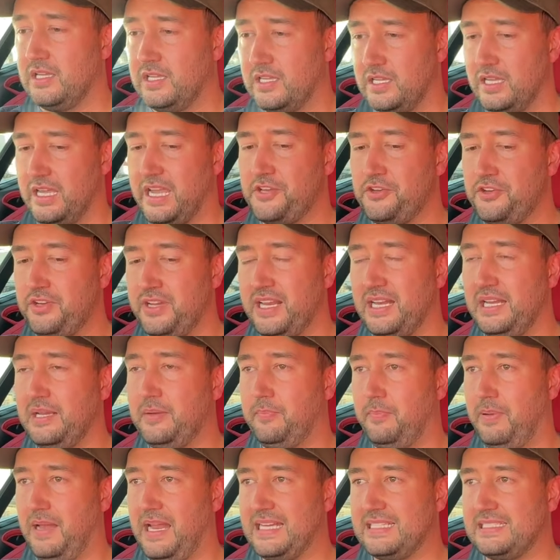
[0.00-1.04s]
and you're getting
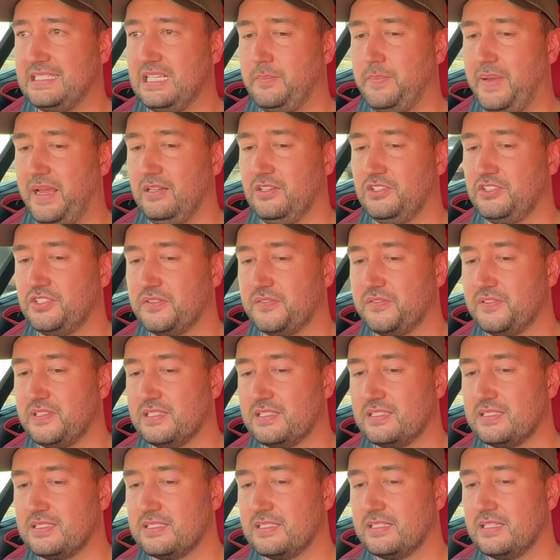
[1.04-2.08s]
plastic paddle
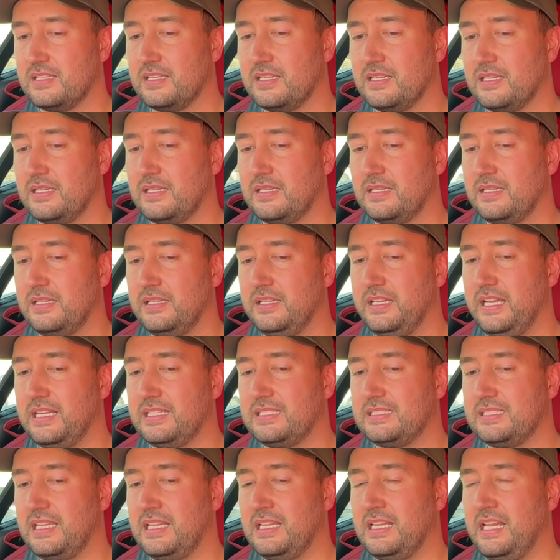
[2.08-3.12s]
shifters.
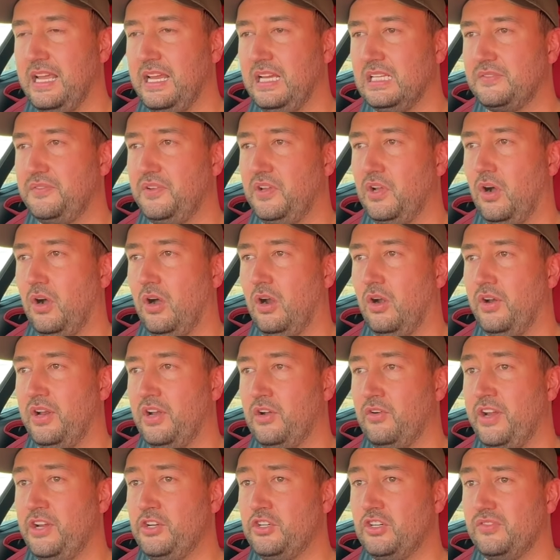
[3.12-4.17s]
Yet in the SVR and
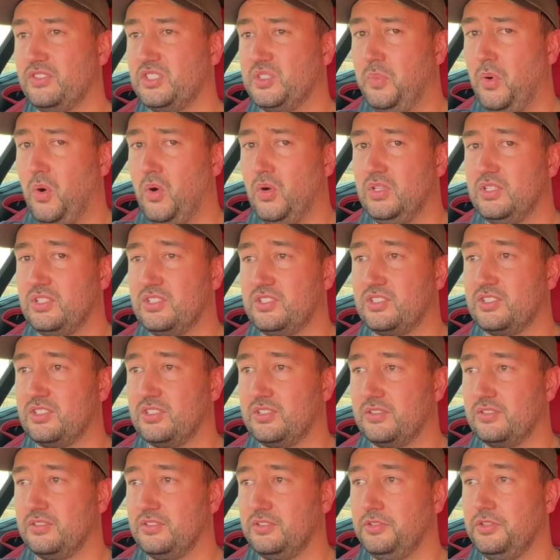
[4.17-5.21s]
Range Rover Sports,
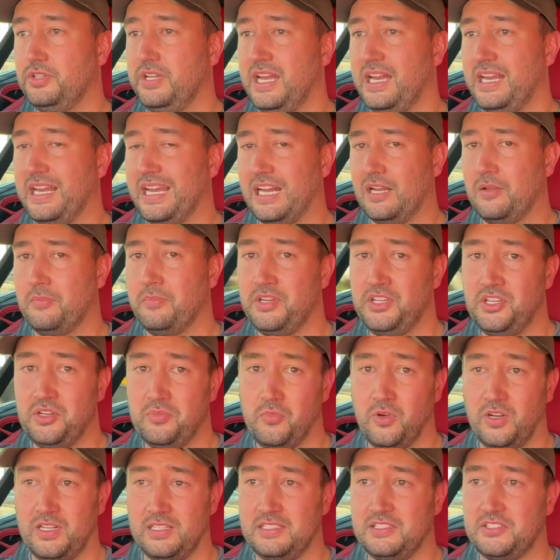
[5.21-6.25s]
you're getting aluminium
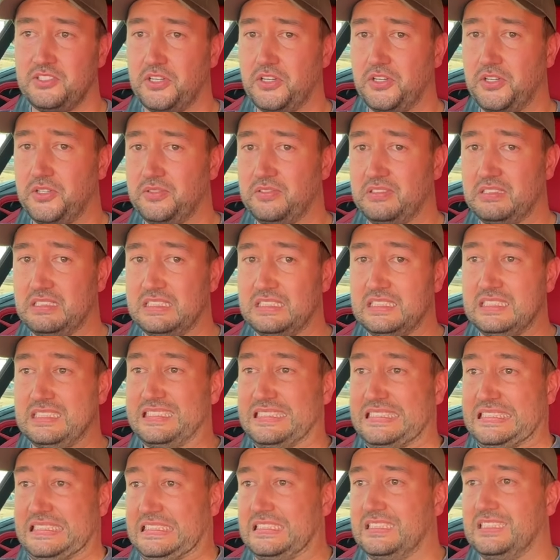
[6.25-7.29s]
ones. So
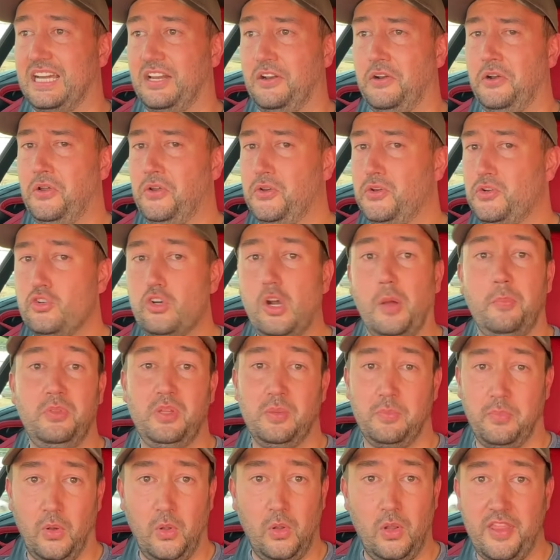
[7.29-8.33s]
I don't know who dropped the
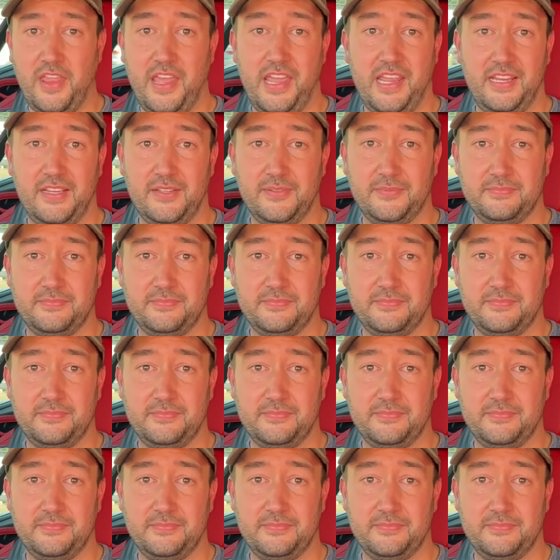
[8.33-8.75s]
ball there.